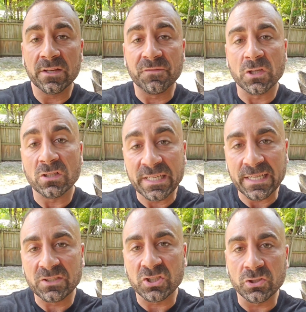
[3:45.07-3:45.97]
If the
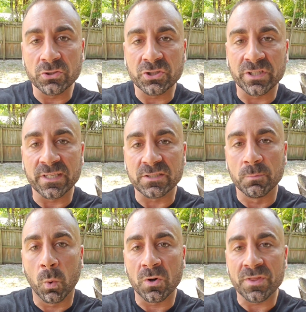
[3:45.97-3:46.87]
cleaning solution
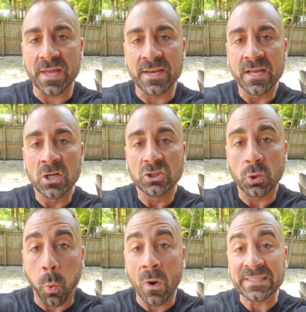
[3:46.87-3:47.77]
is more than
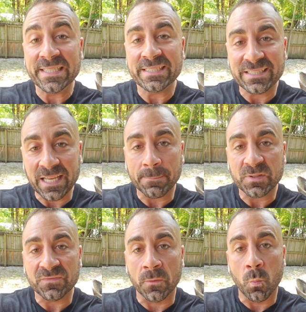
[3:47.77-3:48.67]
20
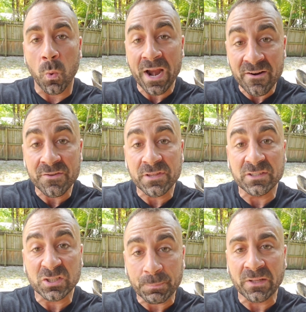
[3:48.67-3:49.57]
steps from where
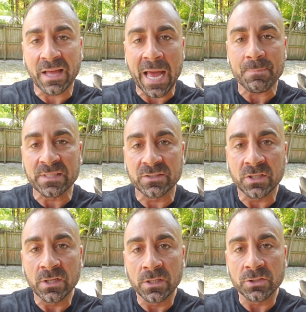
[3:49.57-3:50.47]
the spill
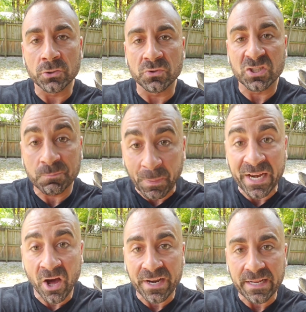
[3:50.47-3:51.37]
happens, you
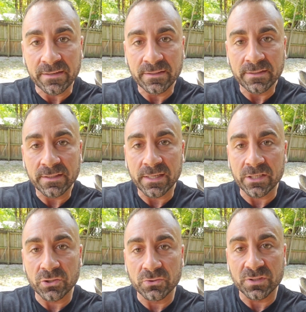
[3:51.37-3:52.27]
spit on it
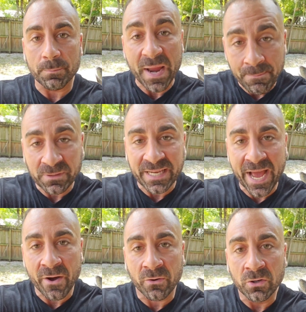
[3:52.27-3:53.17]
and use a paper
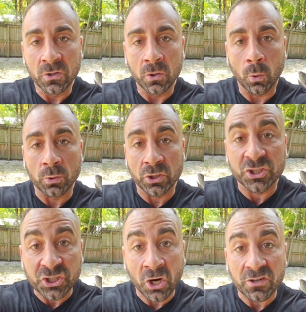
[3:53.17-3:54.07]
towel or
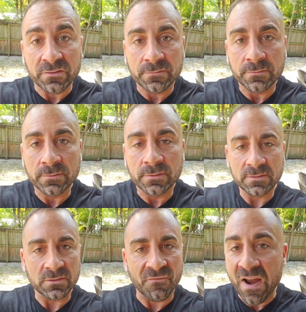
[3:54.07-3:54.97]
your shirt.
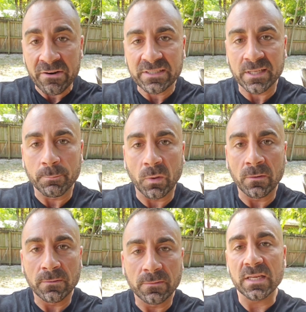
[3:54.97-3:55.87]
It's very simple.
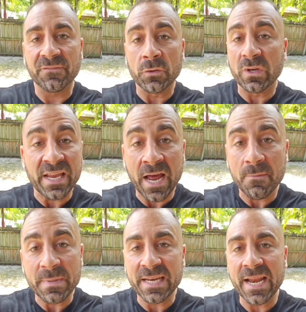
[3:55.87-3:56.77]
If you
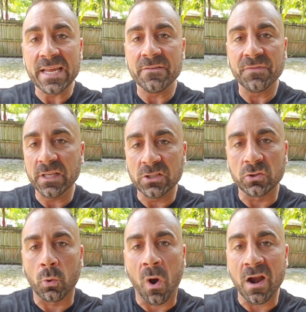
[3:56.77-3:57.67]
cannot meet any of
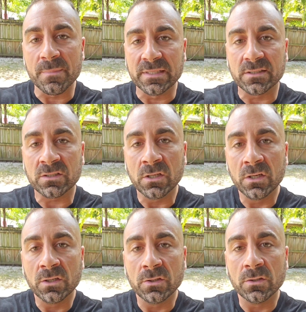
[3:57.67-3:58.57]
these requirements,
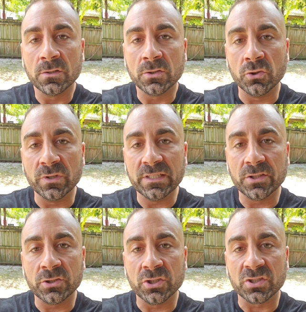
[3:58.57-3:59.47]
you need
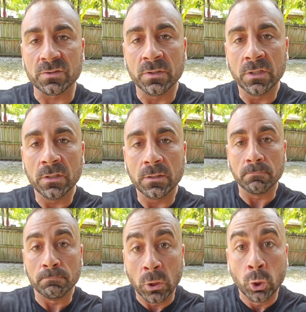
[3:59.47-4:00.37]
to just
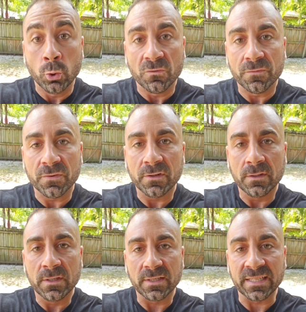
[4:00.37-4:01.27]
move.
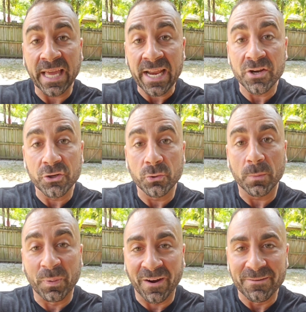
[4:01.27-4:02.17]
Get a
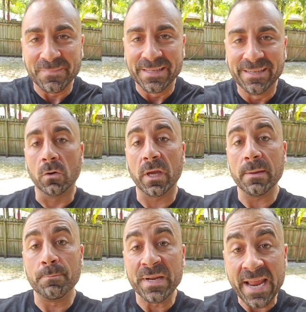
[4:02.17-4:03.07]
new apartment.
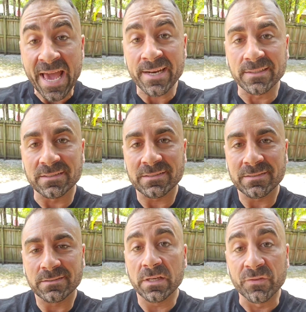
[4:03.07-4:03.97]
Okay,
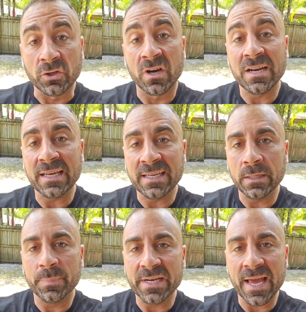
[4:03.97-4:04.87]
bananas. If you're gonna
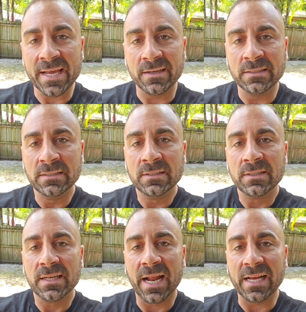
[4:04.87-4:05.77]
eat a banana,
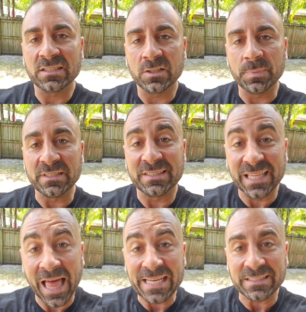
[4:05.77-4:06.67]
it has to be
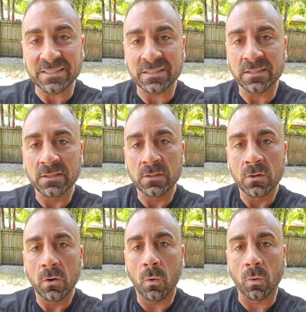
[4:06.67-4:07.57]
sliced
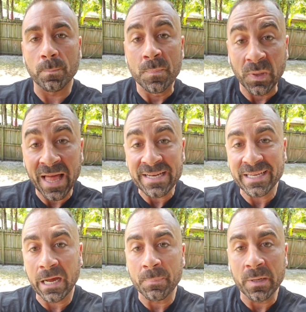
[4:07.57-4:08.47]
or
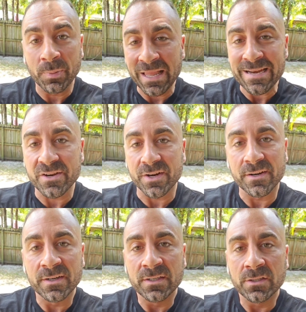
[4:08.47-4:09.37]
blended up in a blender.